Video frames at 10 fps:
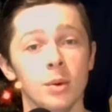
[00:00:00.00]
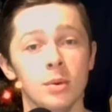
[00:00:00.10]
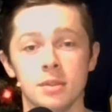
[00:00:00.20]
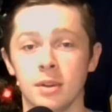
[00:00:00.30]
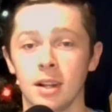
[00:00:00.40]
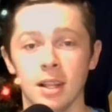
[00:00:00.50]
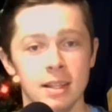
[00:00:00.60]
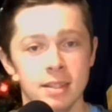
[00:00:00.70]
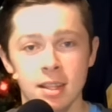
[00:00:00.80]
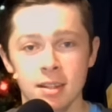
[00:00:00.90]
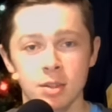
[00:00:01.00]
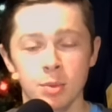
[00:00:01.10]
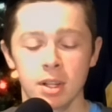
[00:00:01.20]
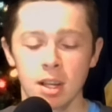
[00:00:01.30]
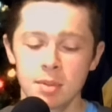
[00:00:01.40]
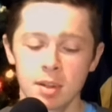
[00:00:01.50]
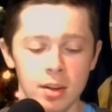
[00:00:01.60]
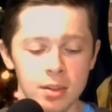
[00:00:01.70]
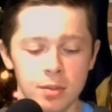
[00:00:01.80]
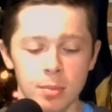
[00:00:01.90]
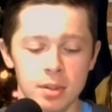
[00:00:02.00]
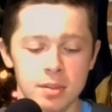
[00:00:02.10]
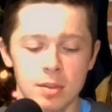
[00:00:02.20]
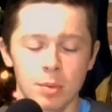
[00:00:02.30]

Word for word: We still got a lot to get to when it comes to college football season.